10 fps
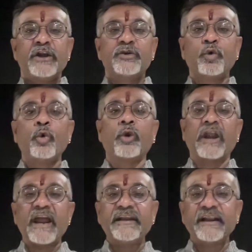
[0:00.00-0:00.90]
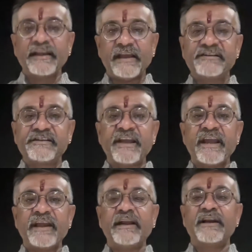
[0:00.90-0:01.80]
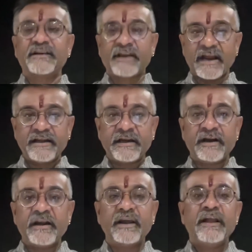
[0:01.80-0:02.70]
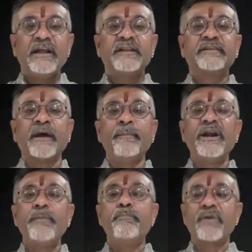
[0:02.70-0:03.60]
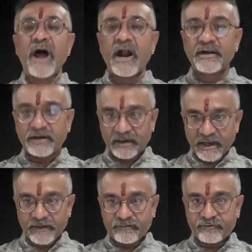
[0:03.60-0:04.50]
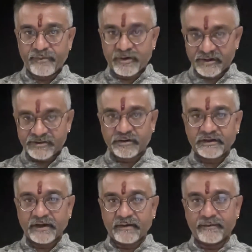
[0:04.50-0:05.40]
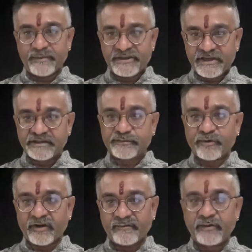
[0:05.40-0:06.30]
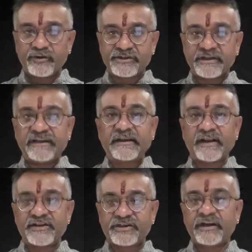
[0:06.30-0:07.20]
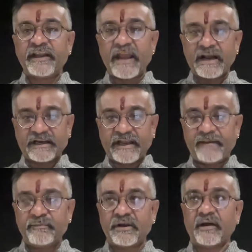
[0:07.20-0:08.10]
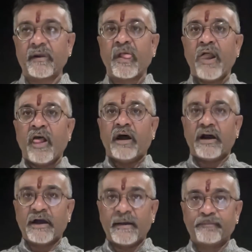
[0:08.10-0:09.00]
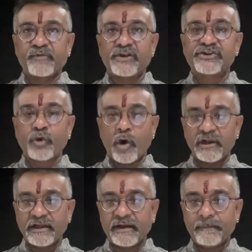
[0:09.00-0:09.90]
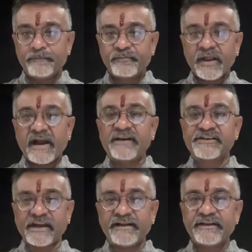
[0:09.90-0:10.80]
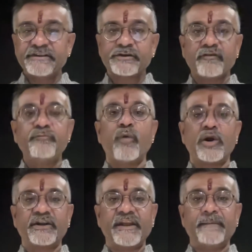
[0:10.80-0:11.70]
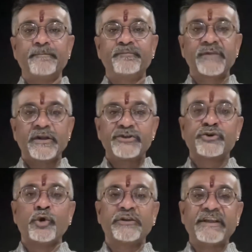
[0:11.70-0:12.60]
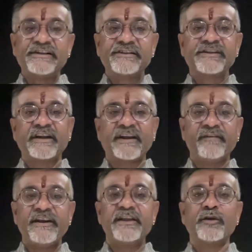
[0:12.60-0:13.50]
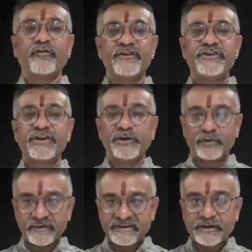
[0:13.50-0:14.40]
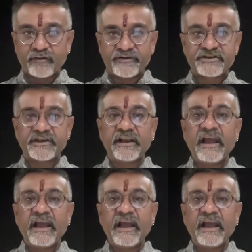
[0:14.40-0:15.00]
to write an essay titled Tamil Plant Life, because Dr. B.G.L. Swami was an internationally acclaimed scholar and scientist of botany. So this Dravidian official, university official,